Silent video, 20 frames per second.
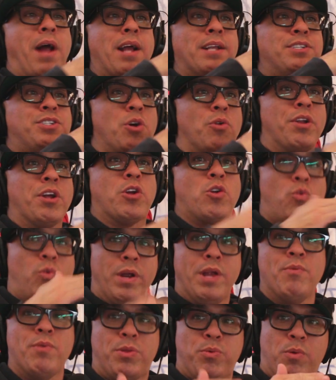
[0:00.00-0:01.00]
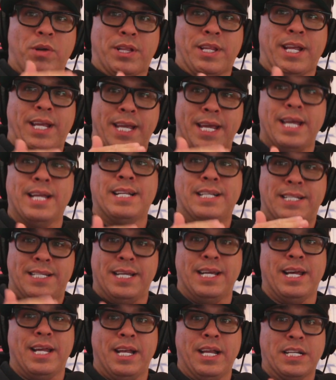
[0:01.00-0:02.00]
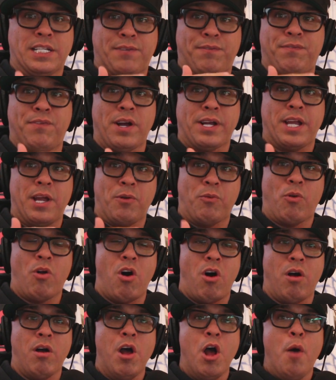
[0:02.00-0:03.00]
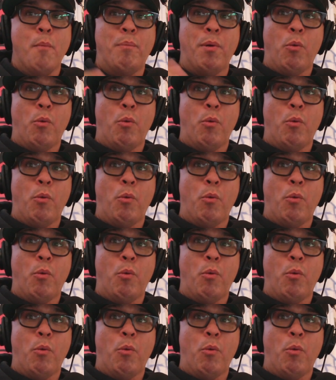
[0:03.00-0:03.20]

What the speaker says: I don't agree with what the kid did. It's fucking wrong.